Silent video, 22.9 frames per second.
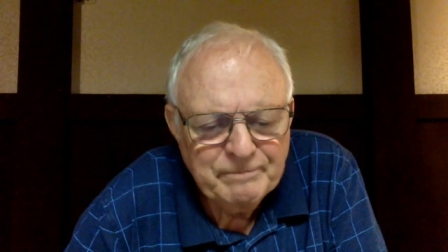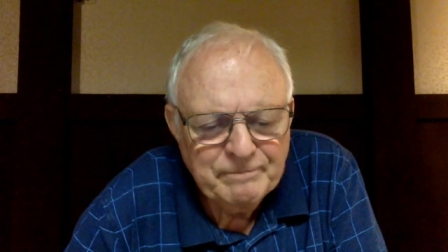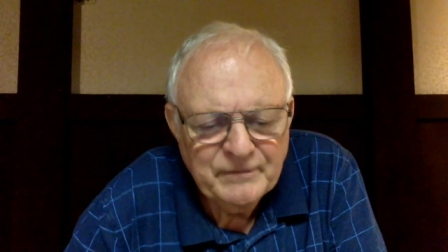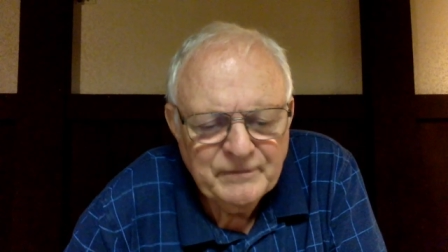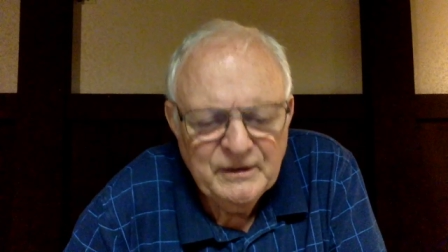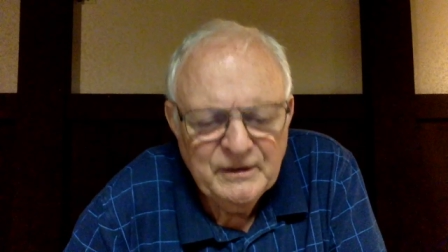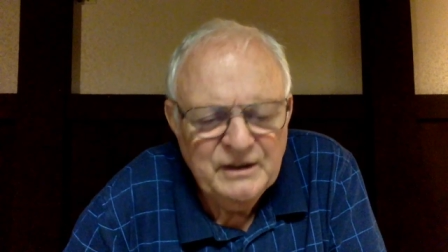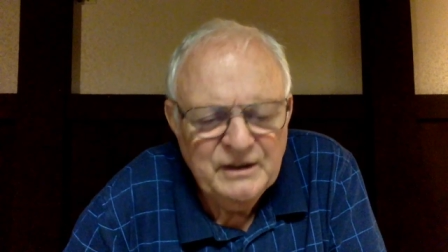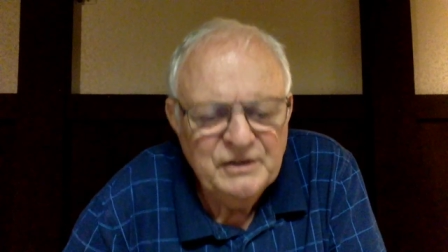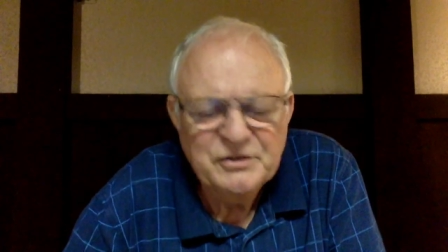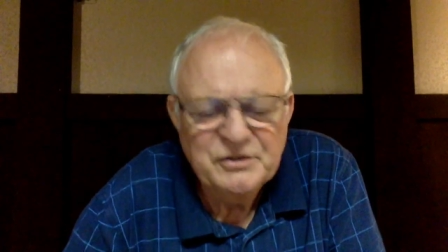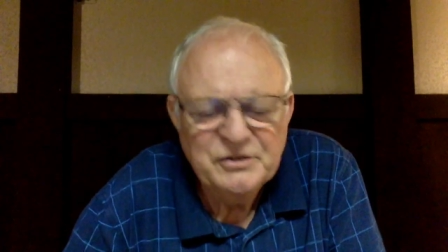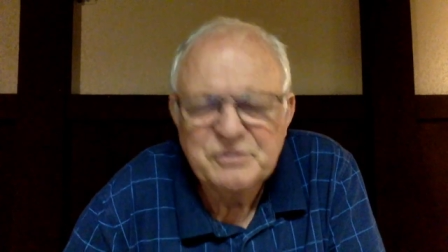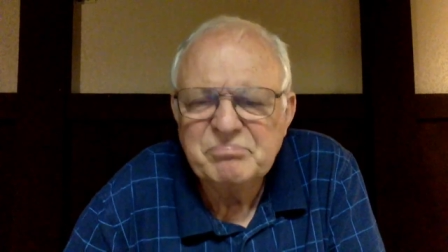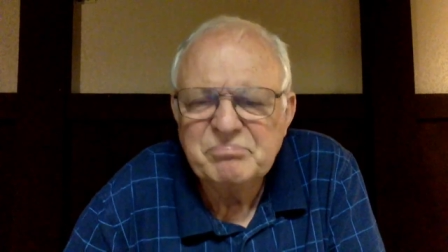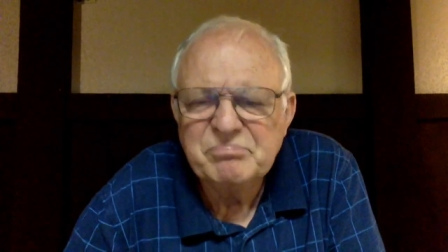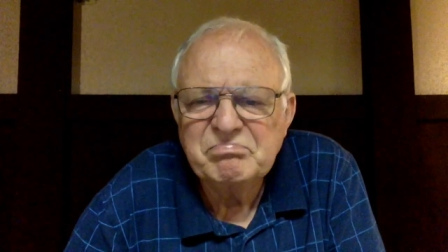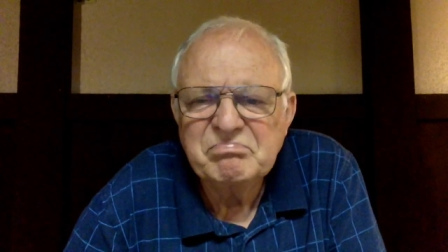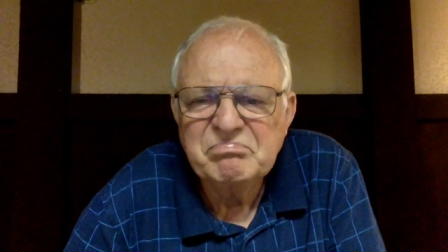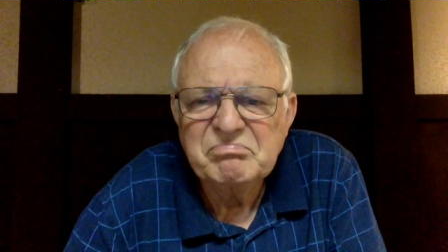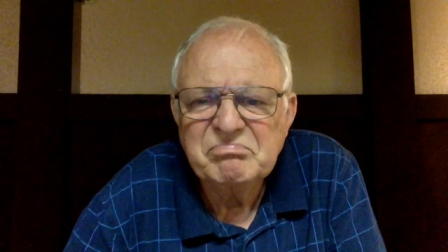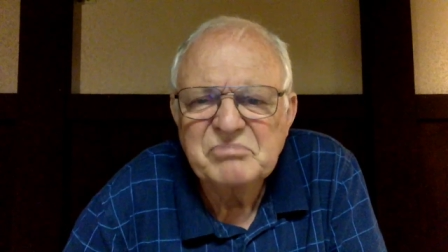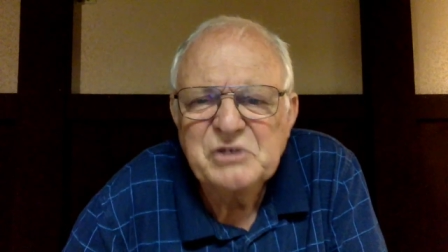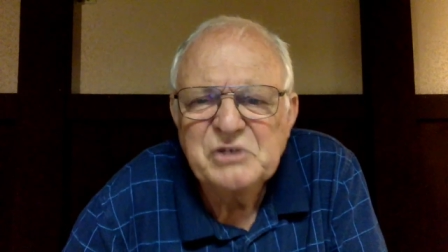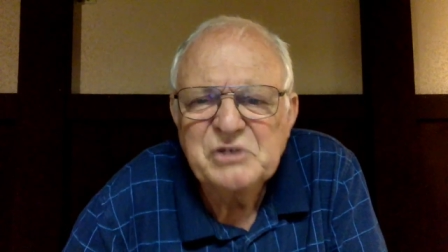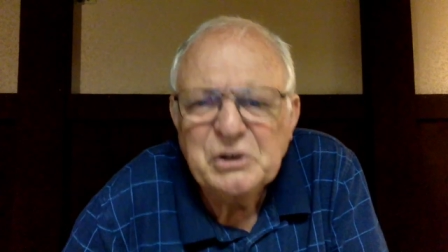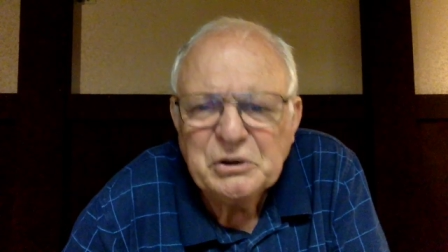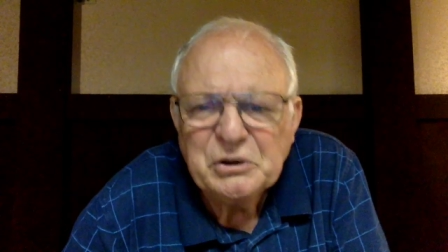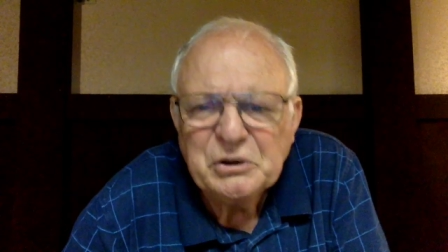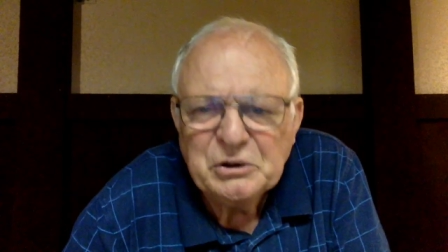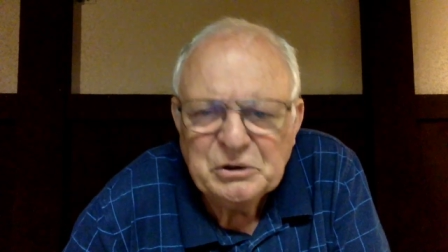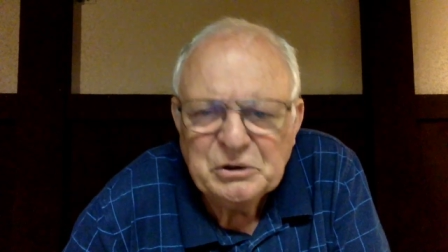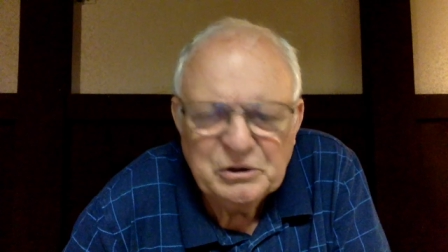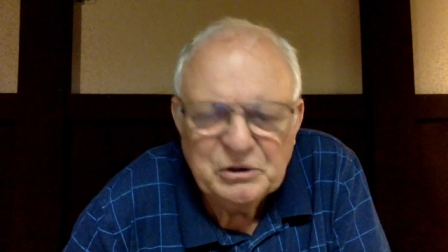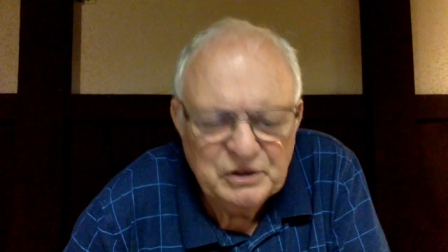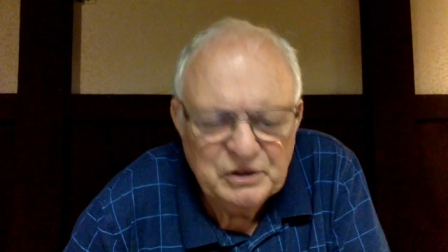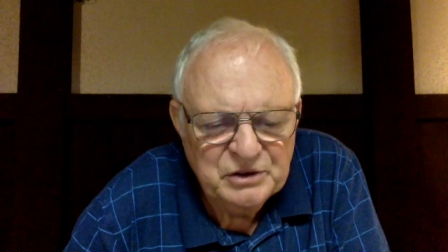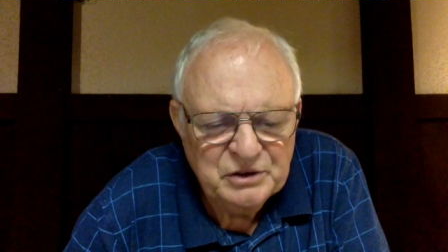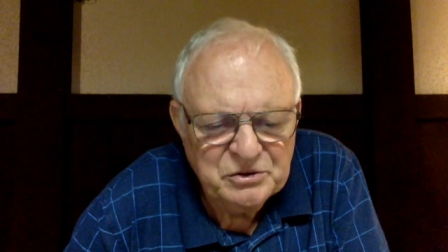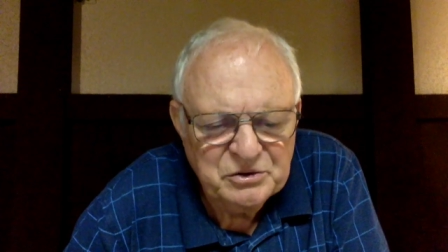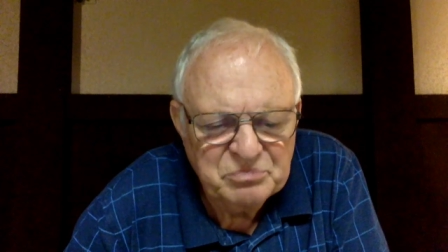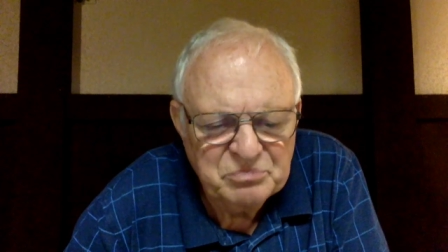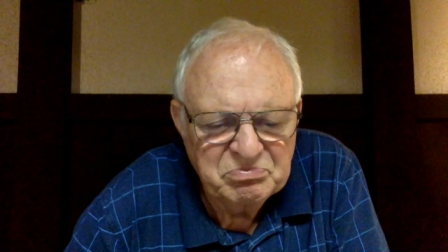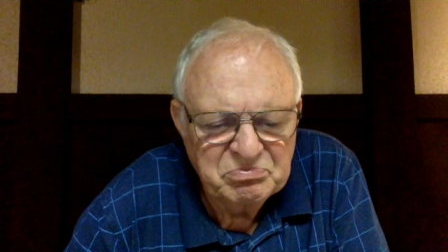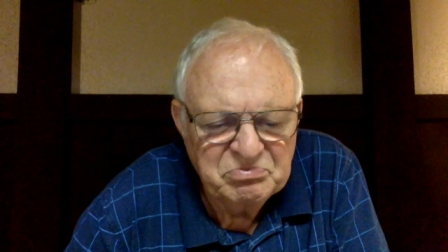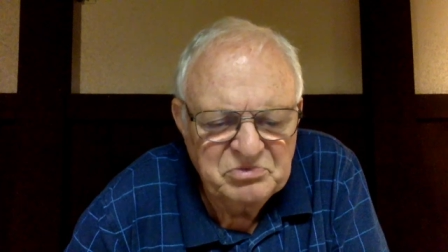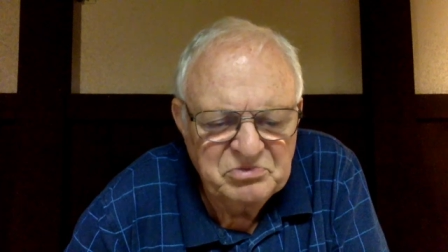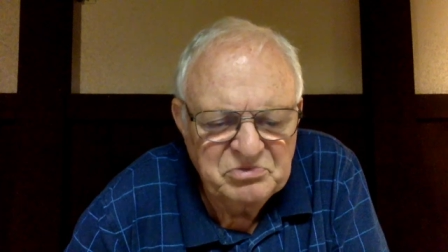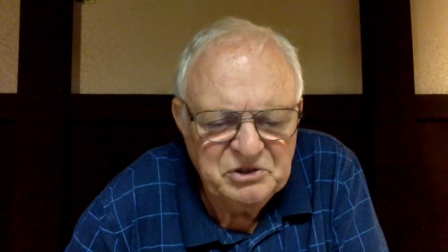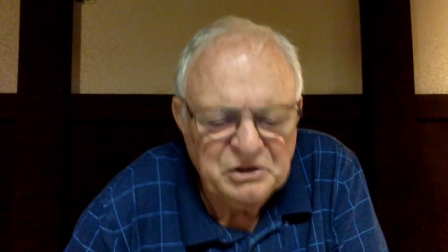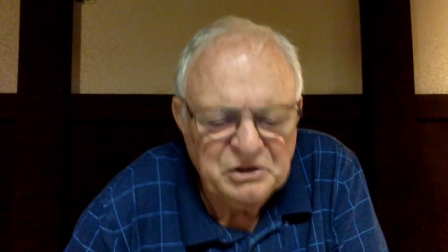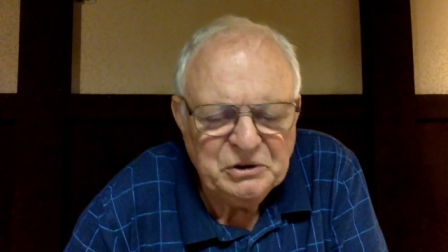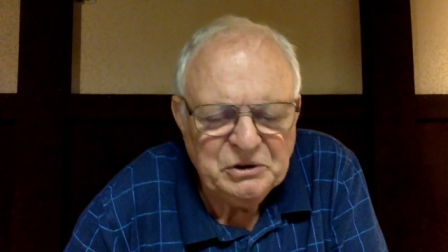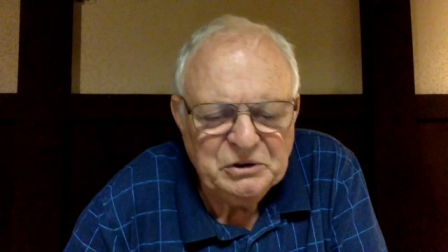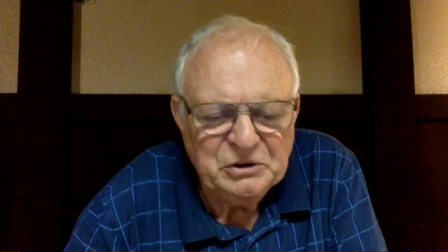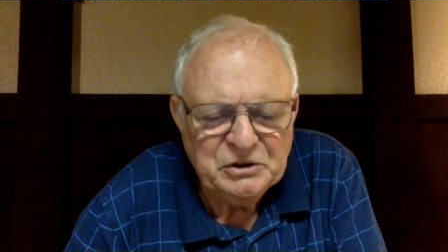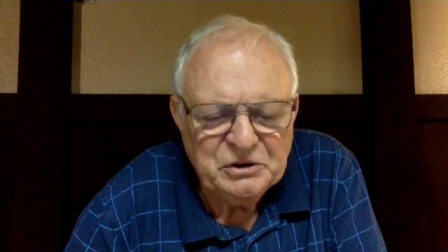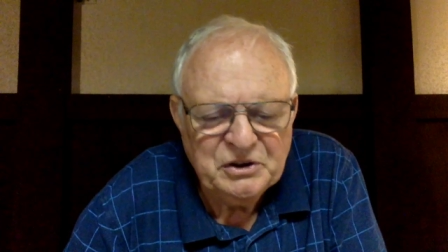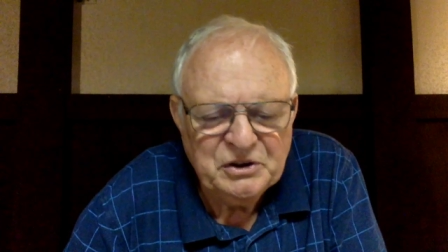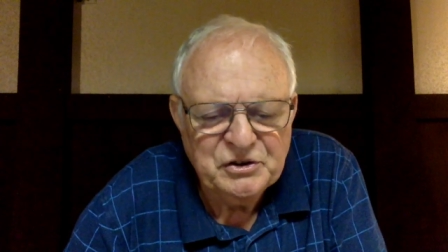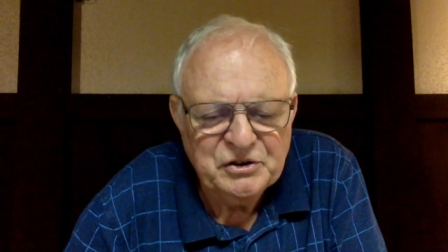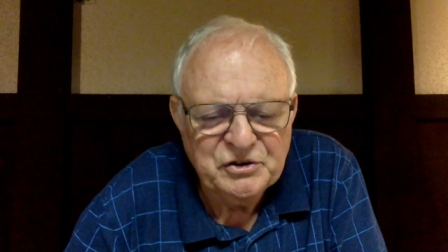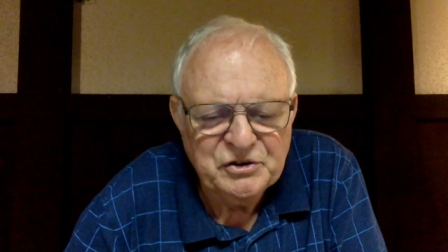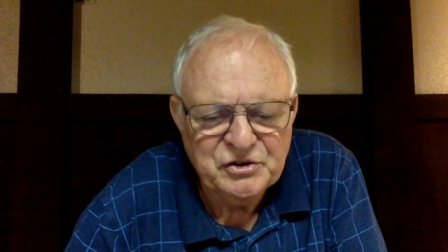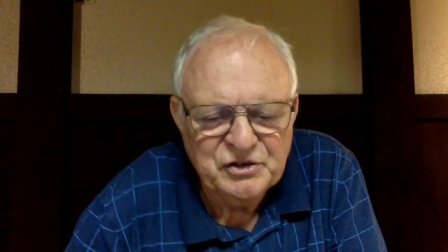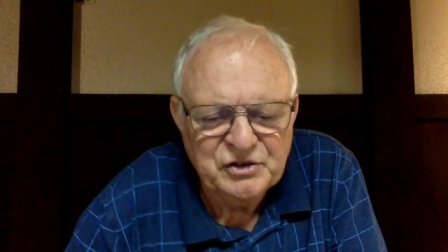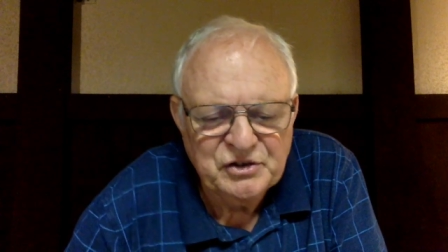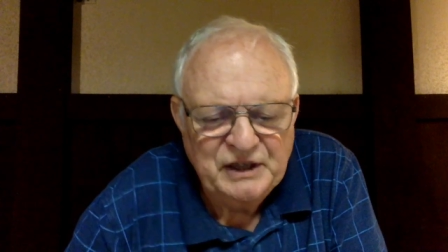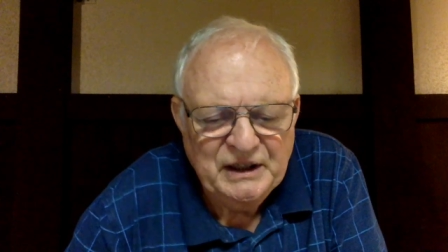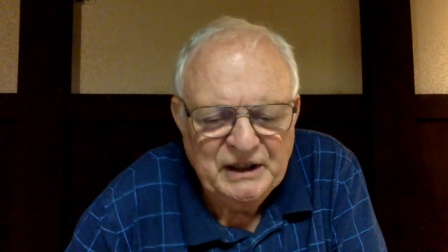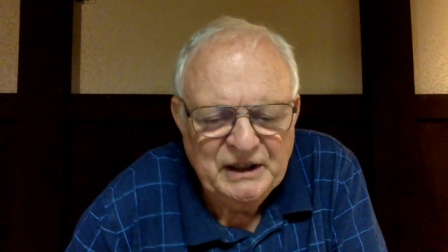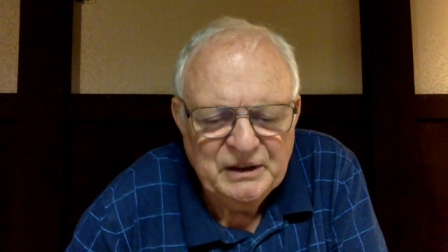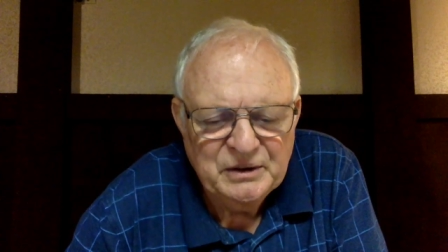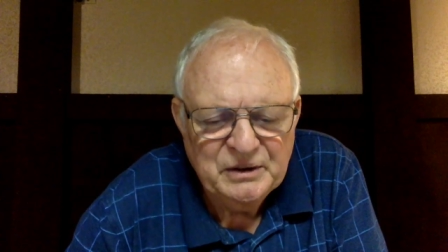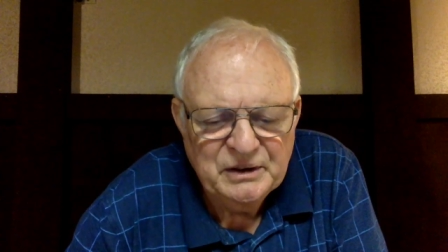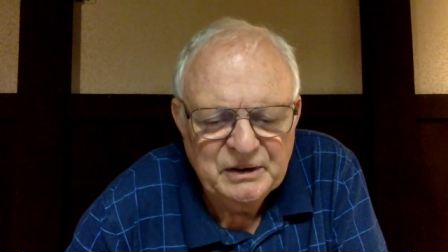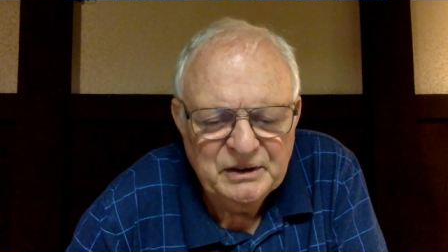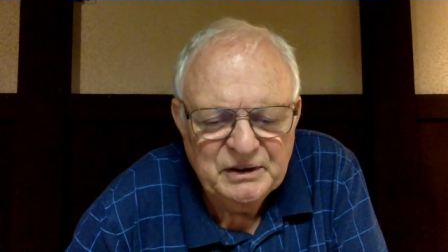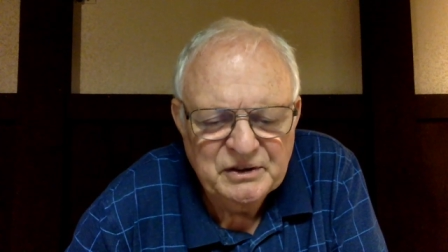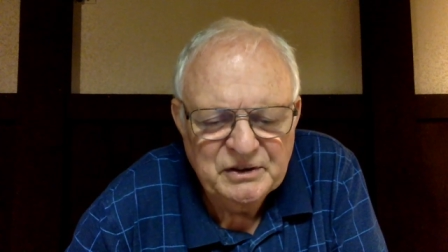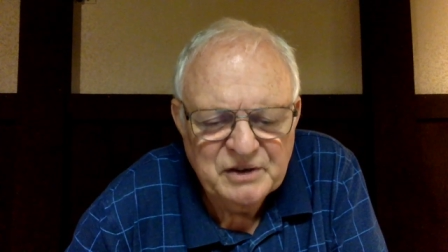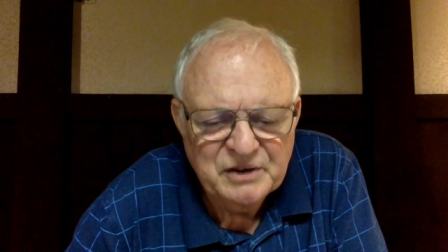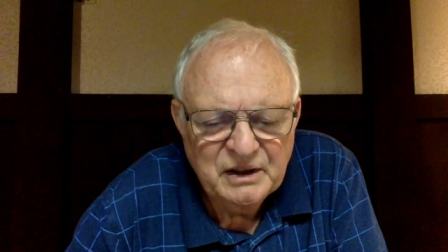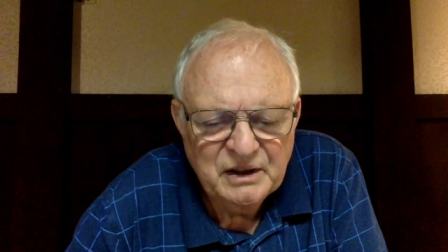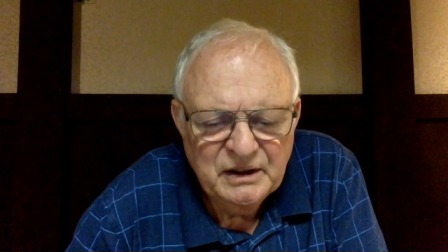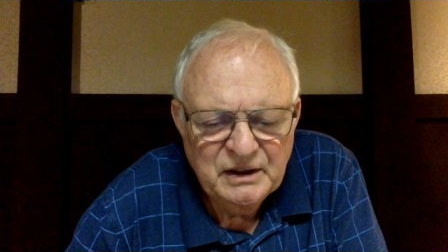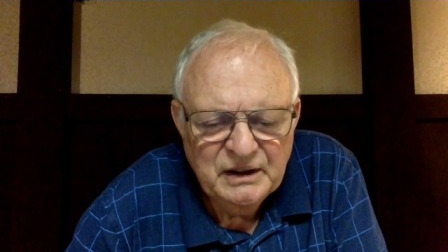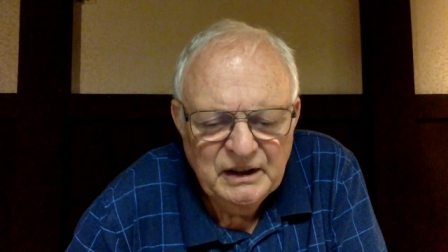This girl, this girl Cassandra, is,